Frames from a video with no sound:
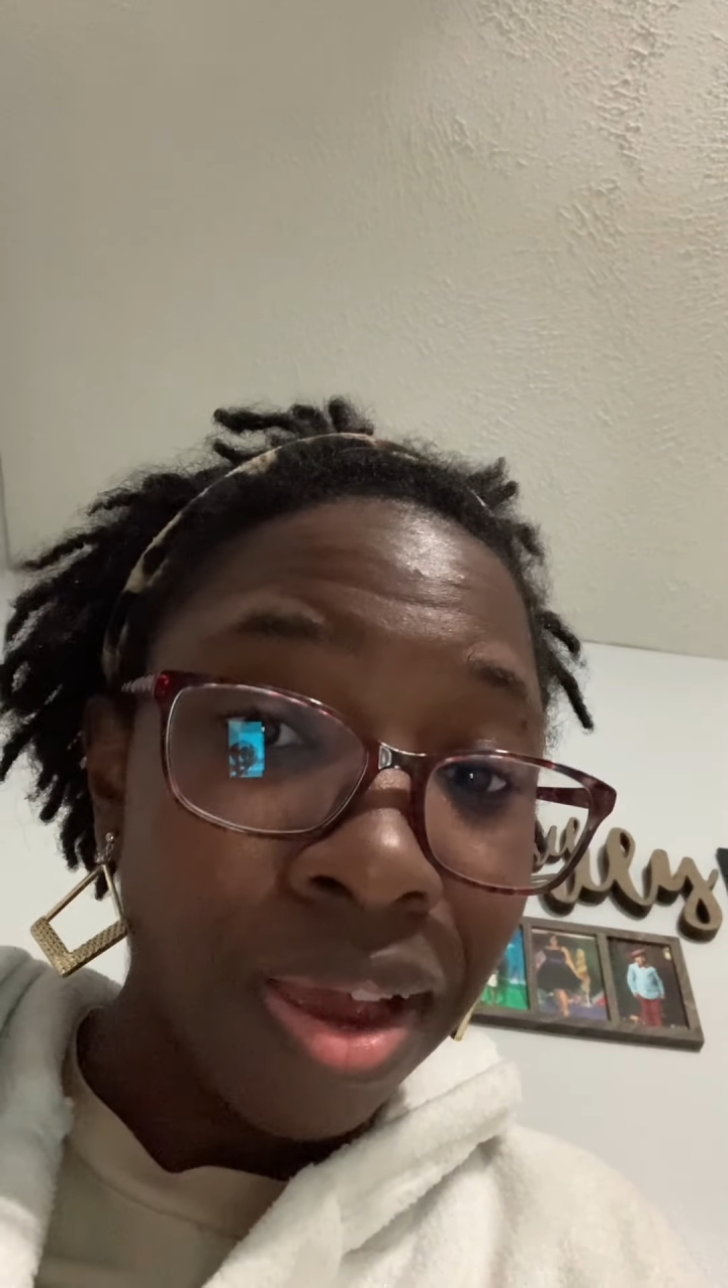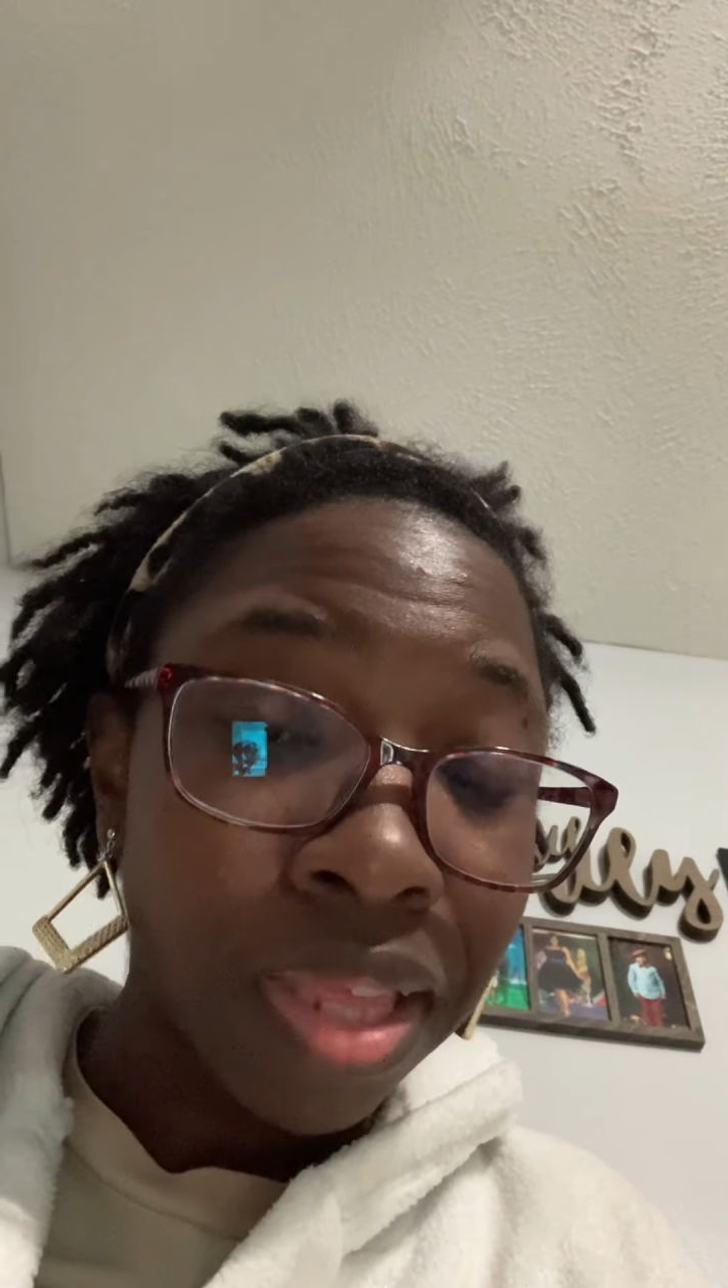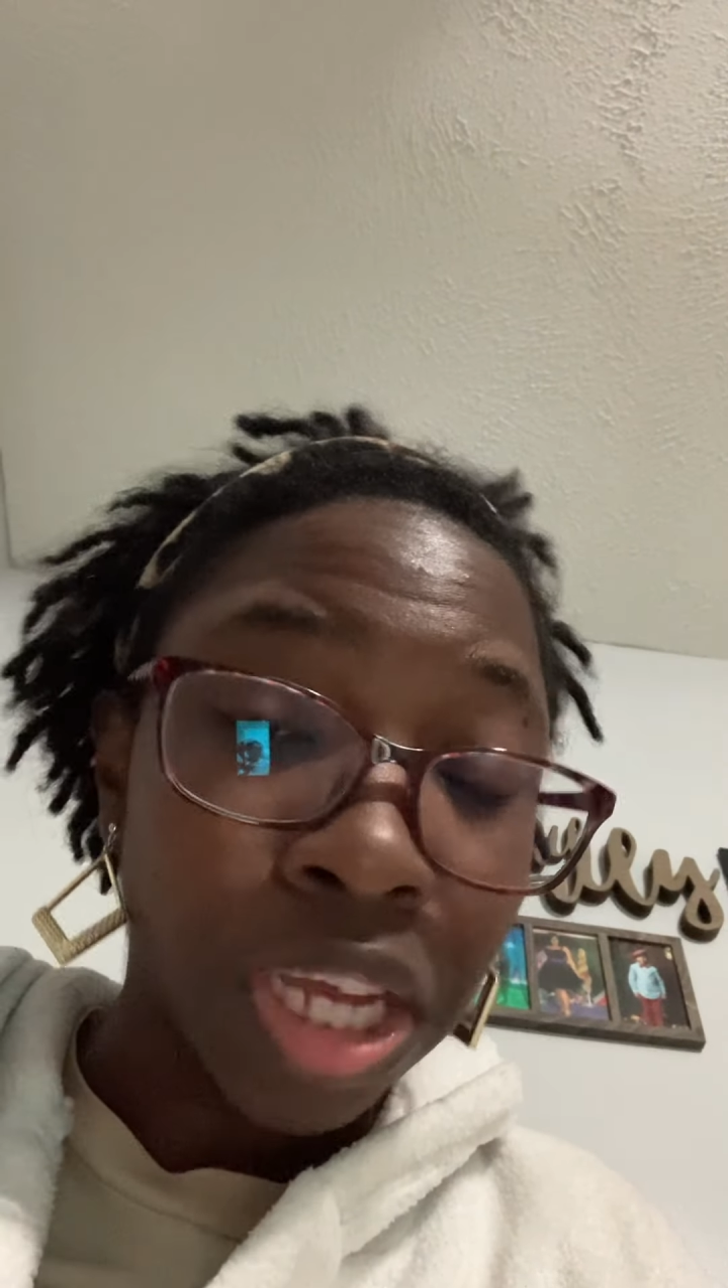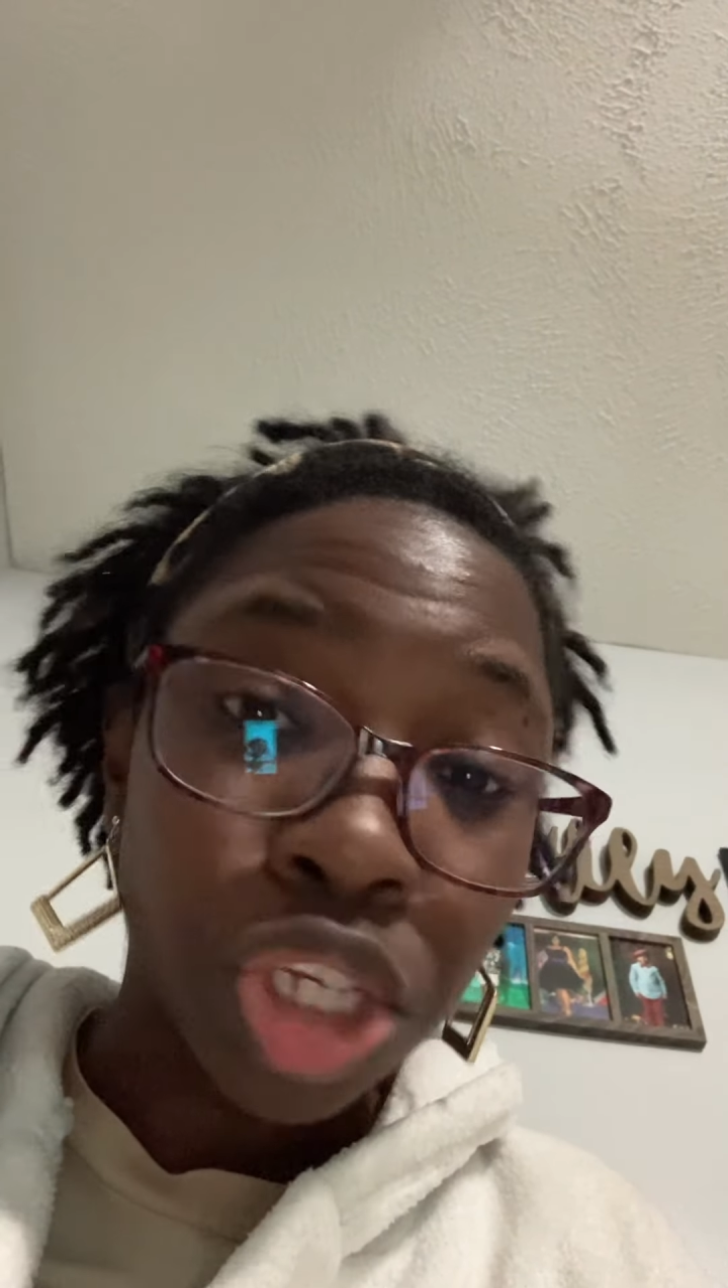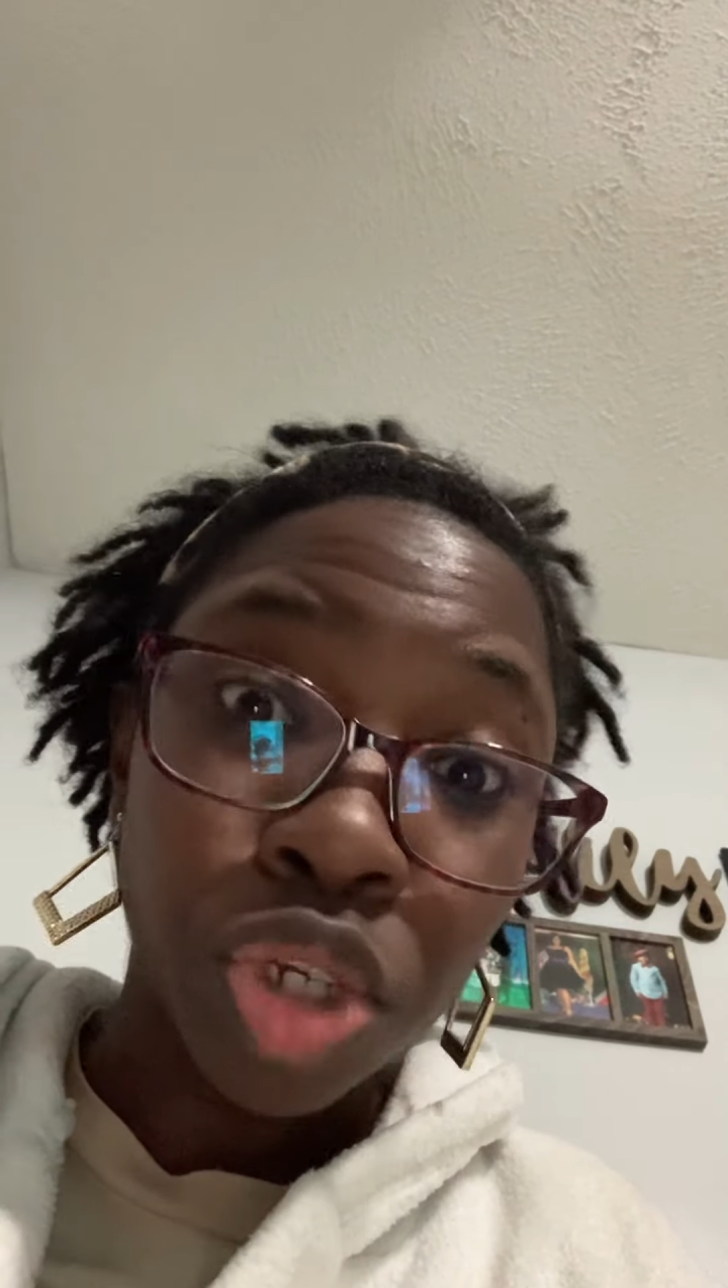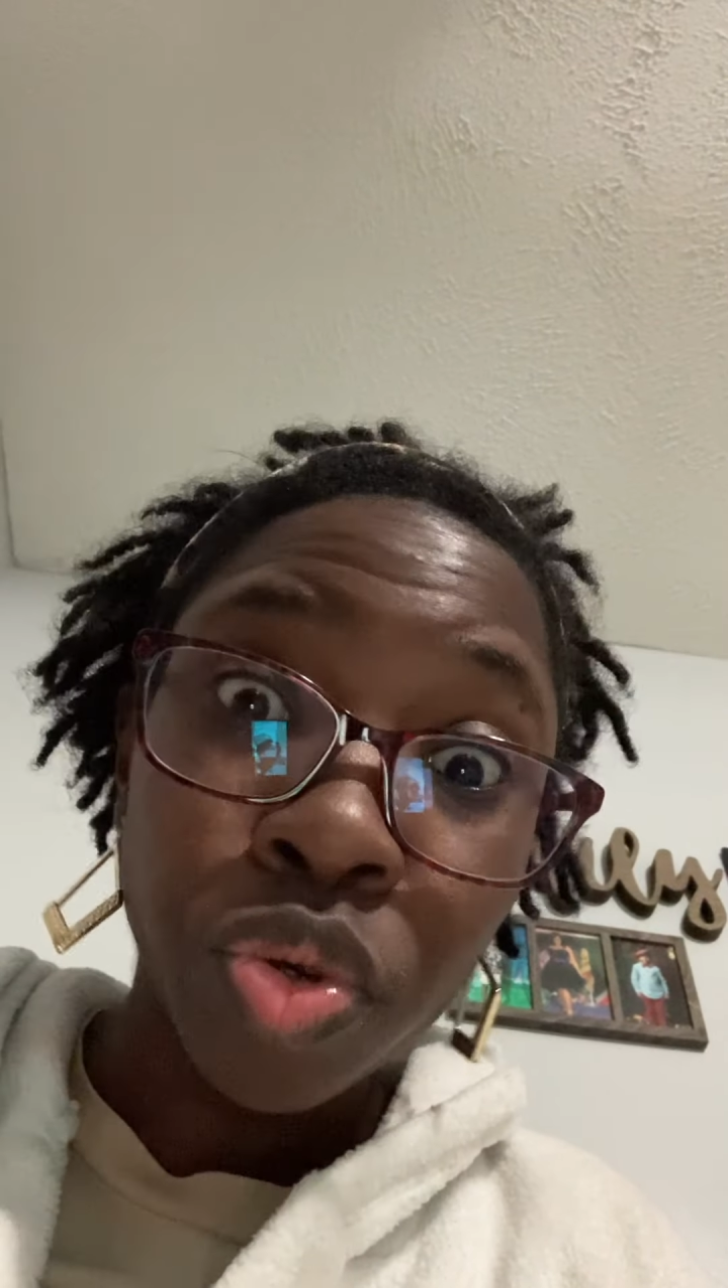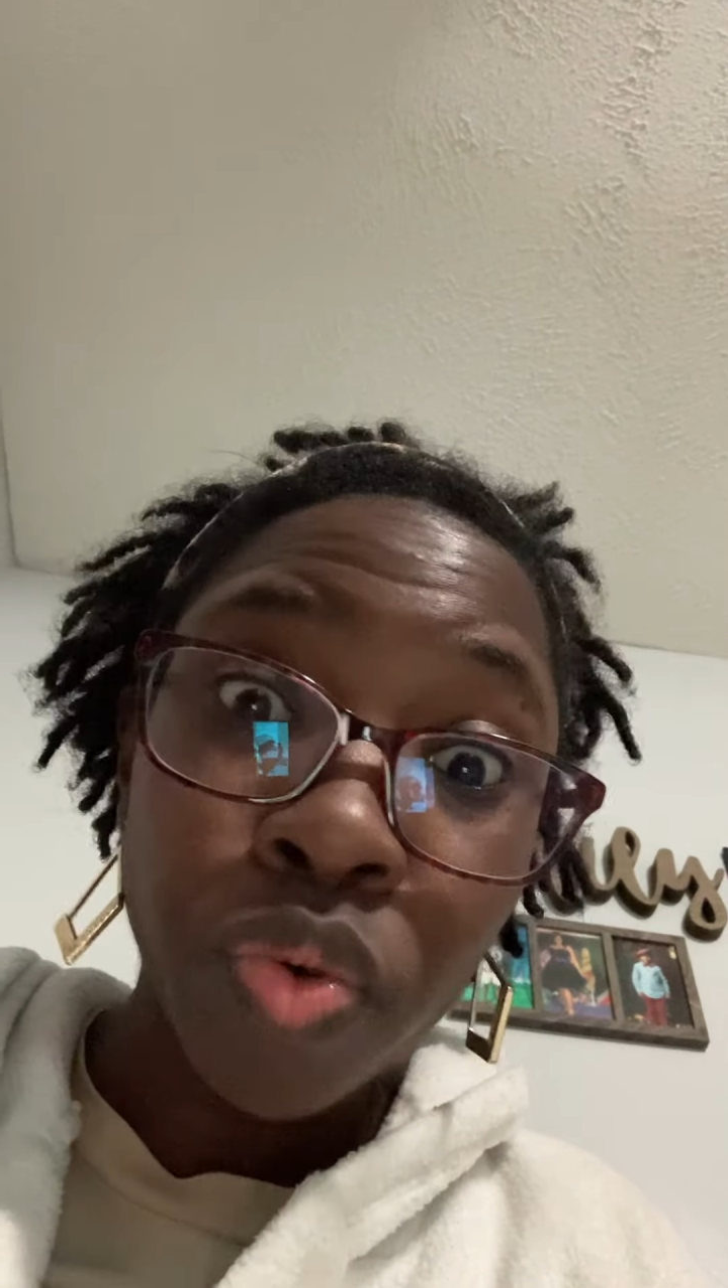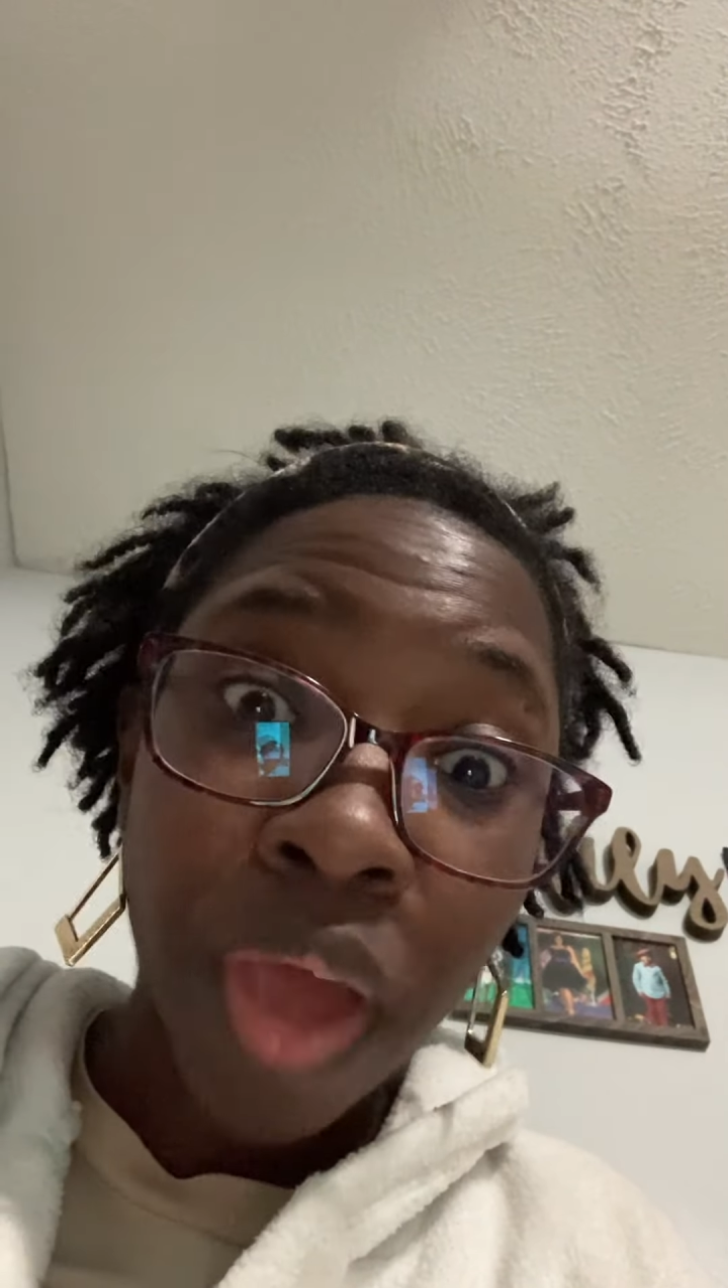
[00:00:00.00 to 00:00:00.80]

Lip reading: that you